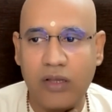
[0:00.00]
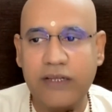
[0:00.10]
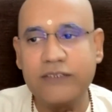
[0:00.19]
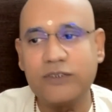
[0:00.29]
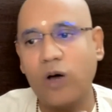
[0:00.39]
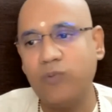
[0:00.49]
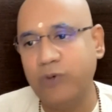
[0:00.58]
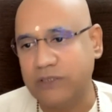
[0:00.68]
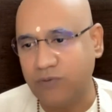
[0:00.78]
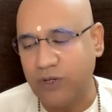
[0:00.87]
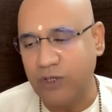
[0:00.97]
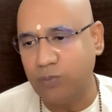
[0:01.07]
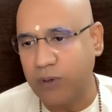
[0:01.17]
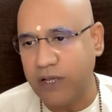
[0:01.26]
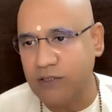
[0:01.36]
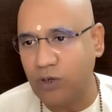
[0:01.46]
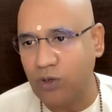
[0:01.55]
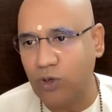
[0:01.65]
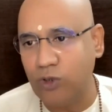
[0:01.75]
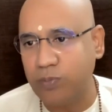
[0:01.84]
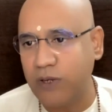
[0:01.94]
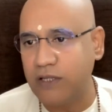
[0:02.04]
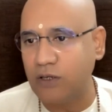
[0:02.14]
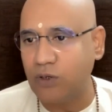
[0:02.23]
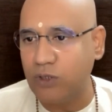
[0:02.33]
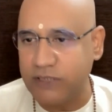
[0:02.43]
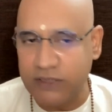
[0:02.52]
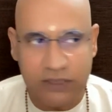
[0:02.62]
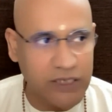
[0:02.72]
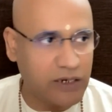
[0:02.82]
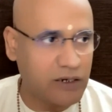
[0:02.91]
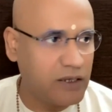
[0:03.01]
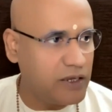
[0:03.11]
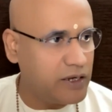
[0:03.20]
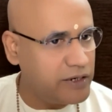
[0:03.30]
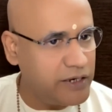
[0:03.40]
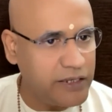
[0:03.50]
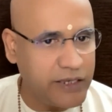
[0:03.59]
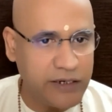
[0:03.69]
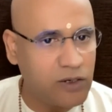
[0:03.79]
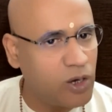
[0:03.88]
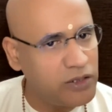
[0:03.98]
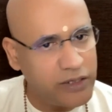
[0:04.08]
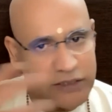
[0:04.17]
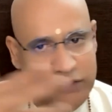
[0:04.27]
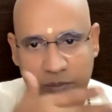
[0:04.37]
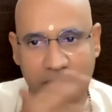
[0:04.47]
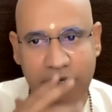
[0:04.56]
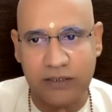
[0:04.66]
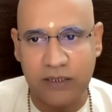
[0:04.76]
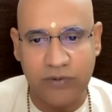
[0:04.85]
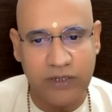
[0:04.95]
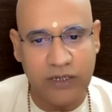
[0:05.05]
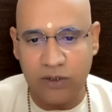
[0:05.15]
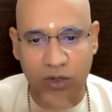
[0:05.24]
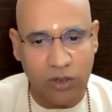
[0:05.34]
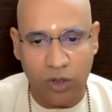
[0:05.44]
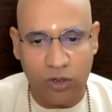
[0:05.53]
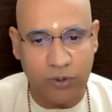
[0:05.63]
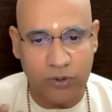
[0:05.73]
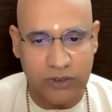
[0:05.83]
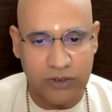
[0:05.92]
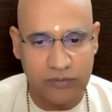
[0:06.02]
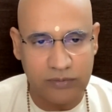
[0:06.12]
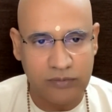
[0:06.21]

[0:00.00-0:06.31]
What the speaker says: It is obvious. When you play the role sincere, dedicated. All that is implied in that. We need not talk about it.